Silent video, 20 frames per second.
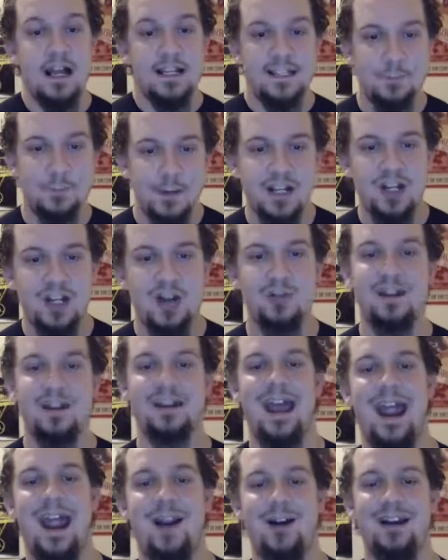Suicune
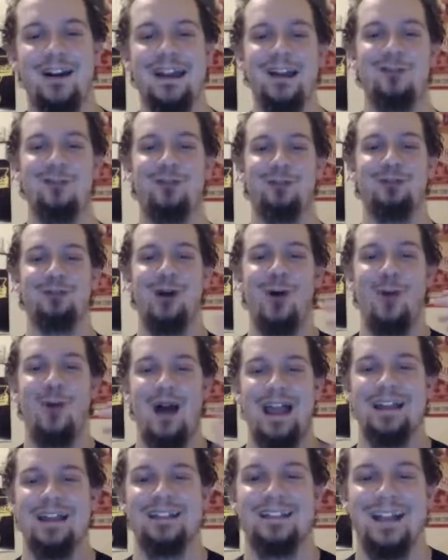inherited from
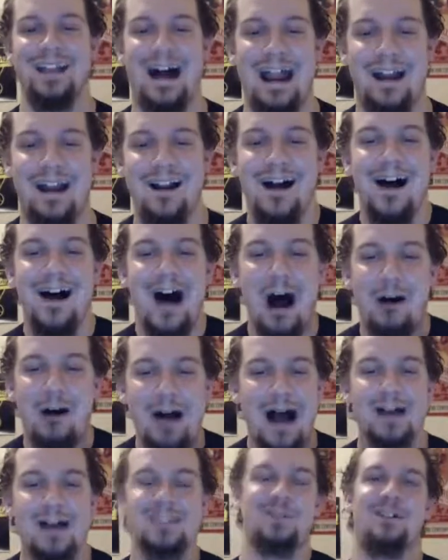Quagsire
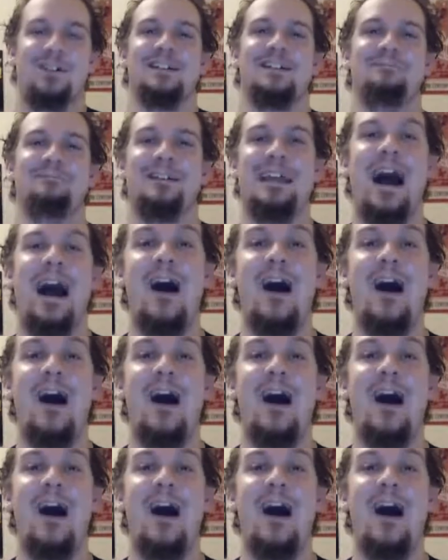allows for it to be